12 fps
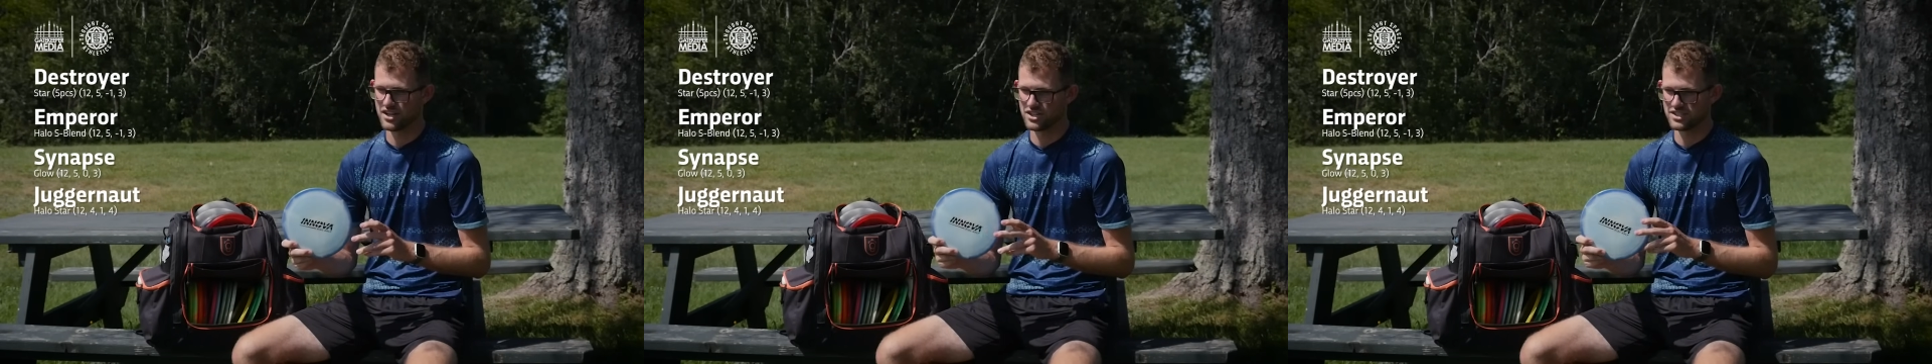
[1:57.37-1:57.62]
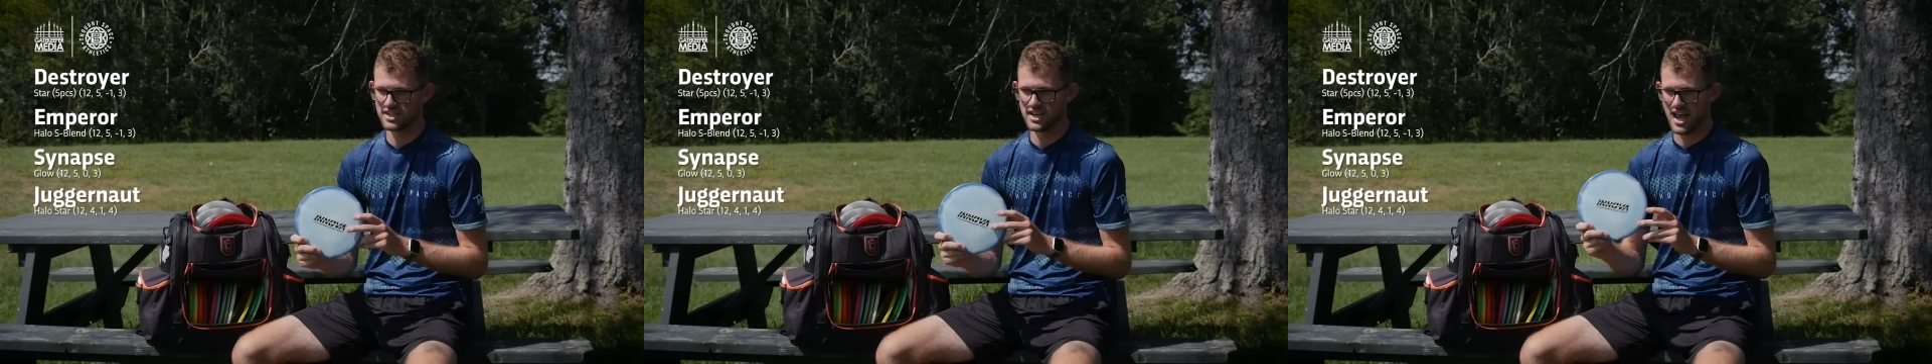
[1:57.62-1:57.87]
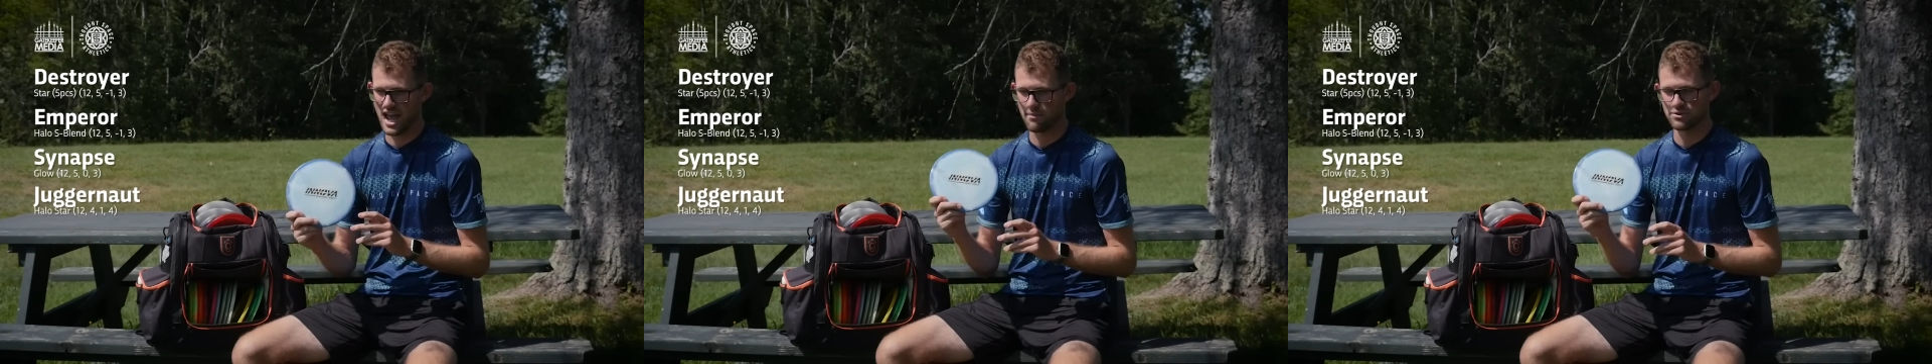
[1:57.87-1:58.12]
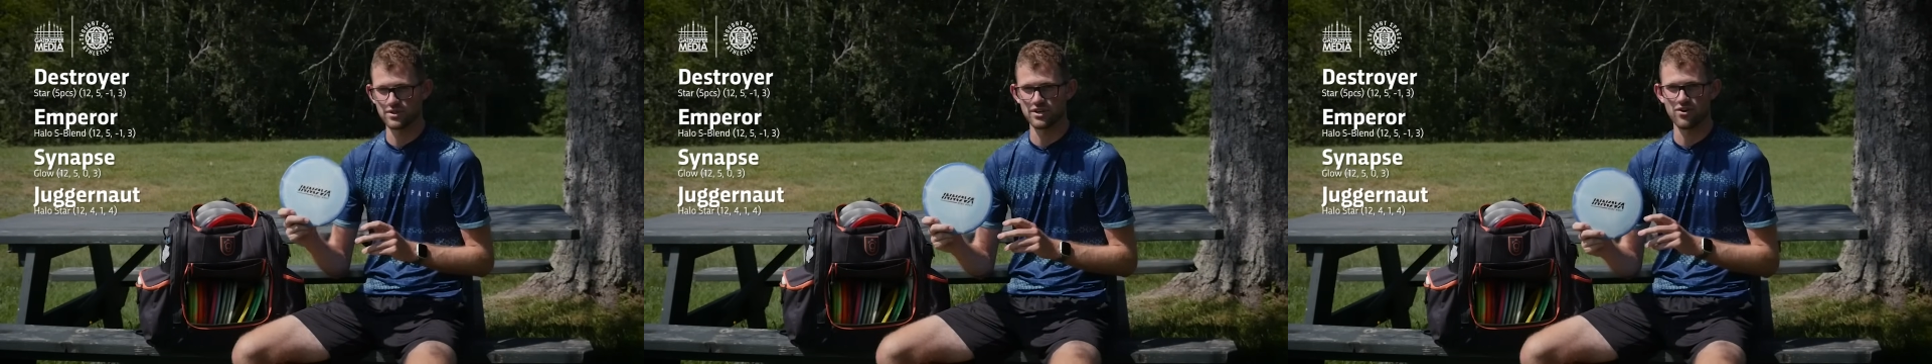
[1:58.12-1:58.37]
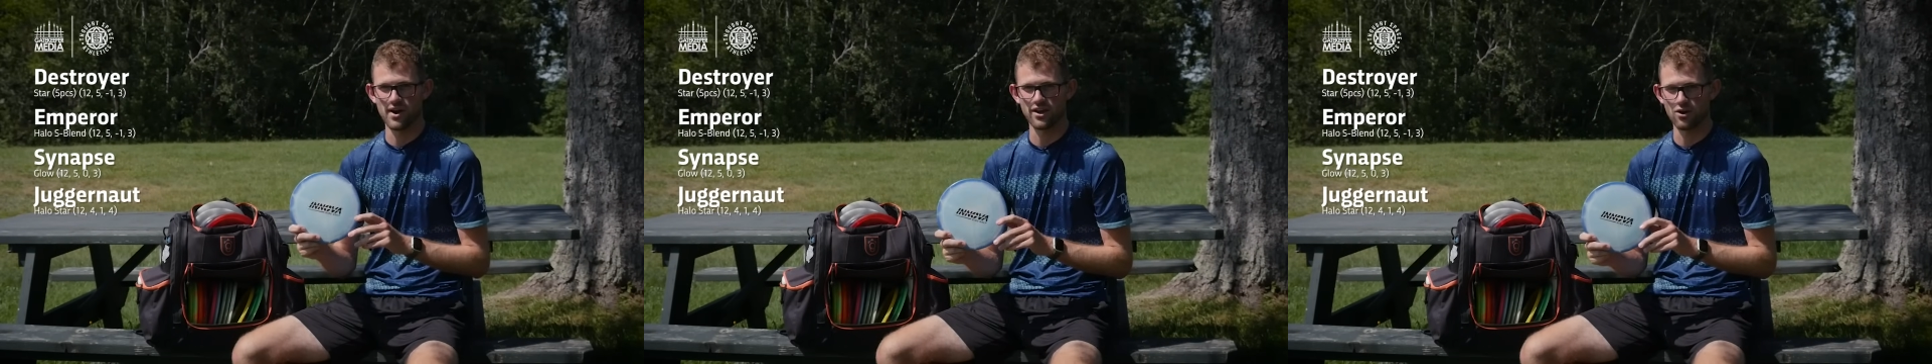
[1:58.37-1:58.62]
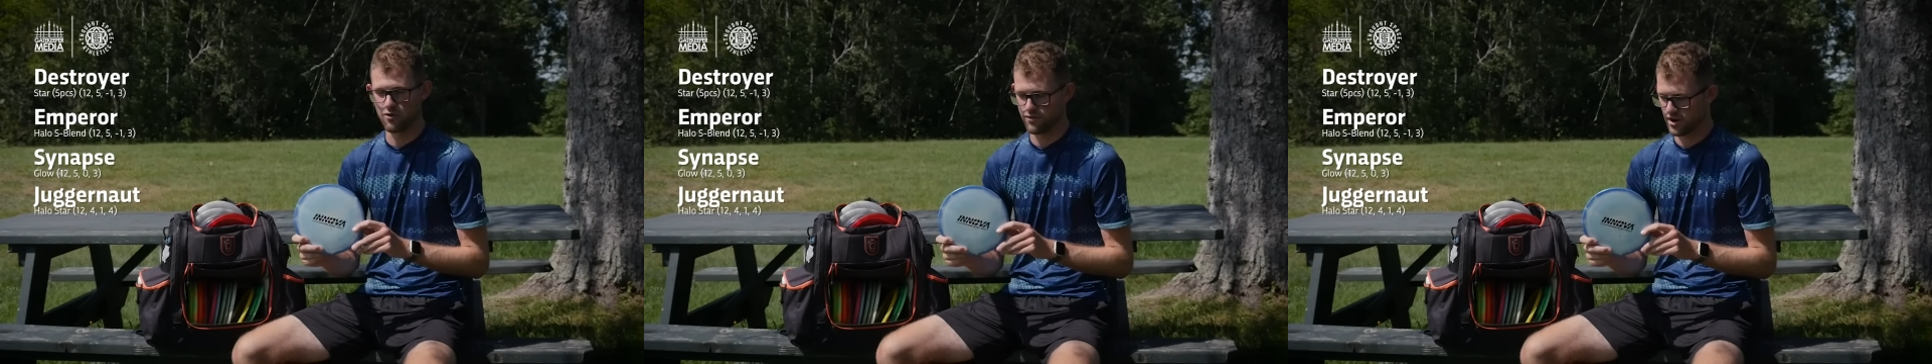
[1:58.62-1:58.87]
just need to absolutely
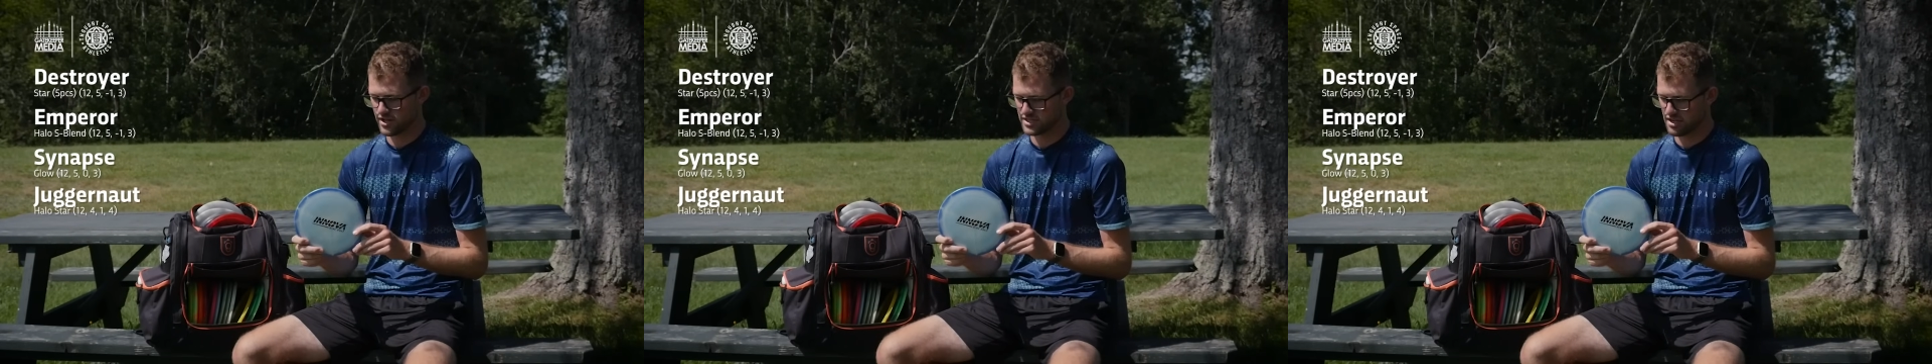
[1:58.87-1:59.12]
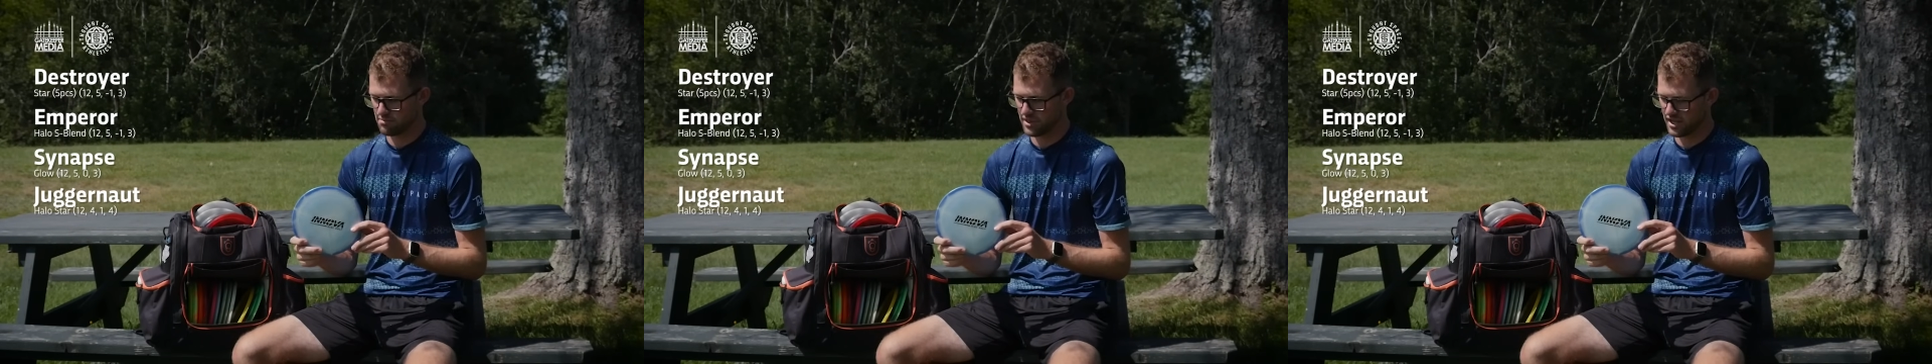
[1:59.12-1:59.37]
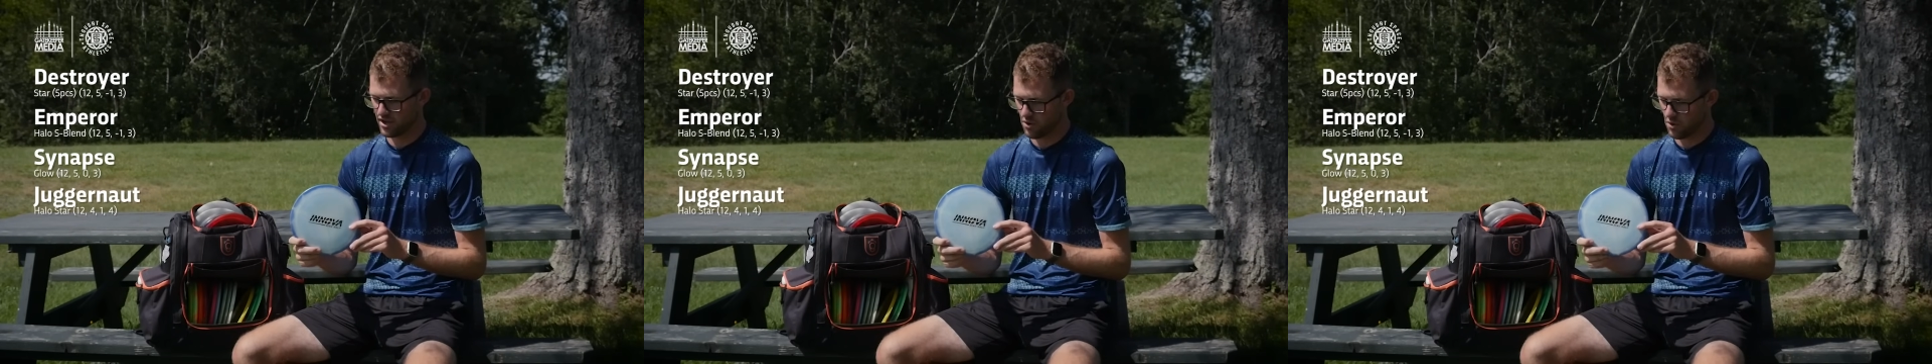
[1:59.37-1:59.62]
crank over on something,